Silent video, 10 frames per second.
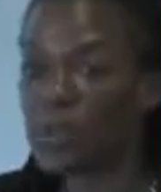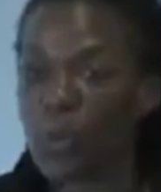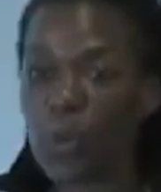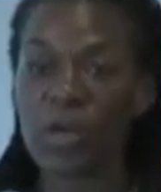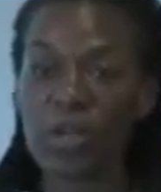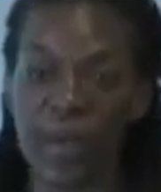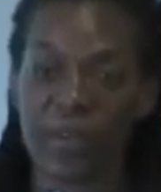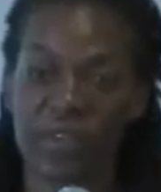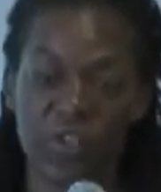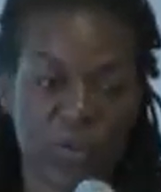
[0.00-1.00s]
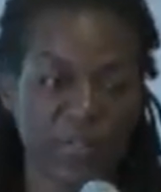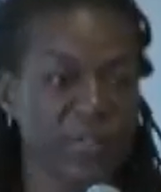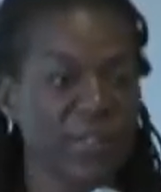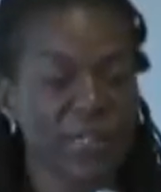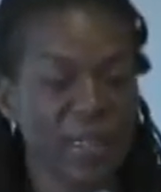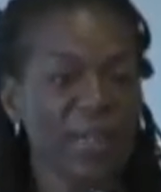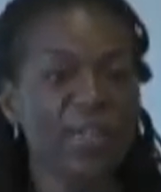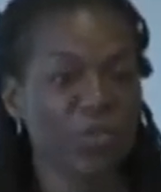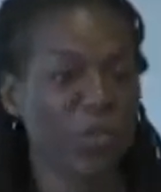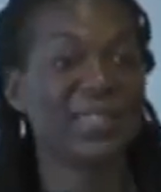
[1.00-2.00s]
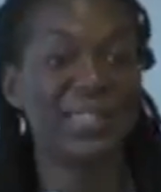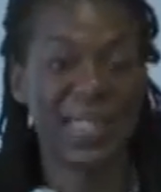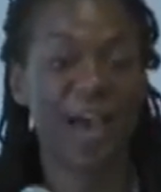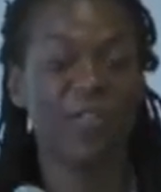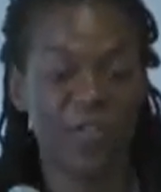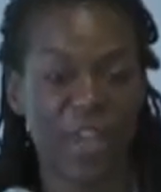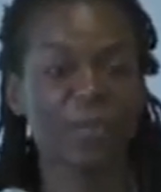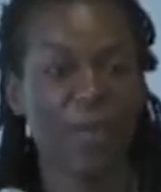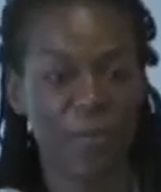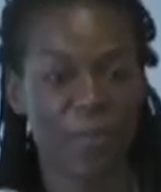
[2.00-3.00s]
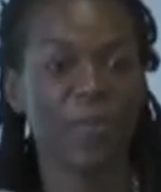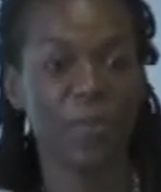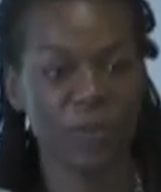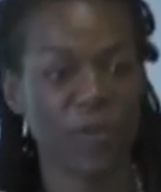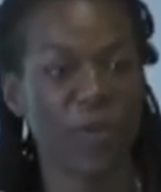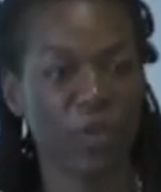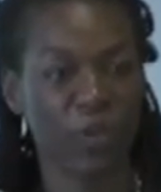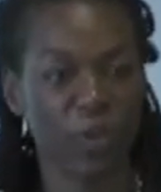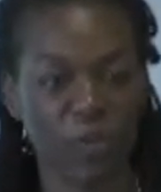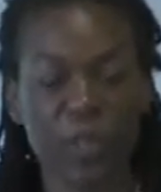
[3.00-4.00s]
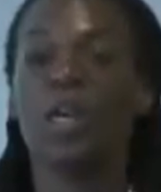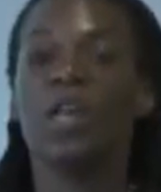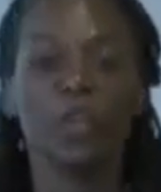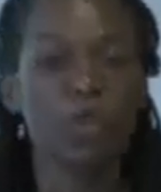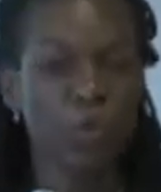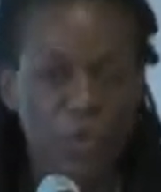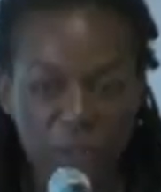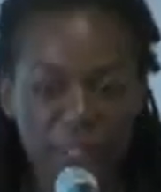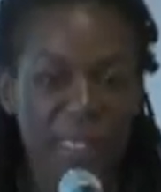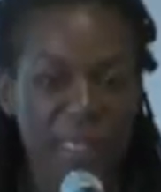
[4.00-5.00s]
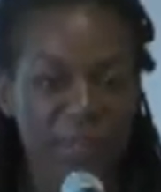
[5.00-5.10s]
important about the stress is it's a kind of stress that's not faced by members of other groups. So you're looking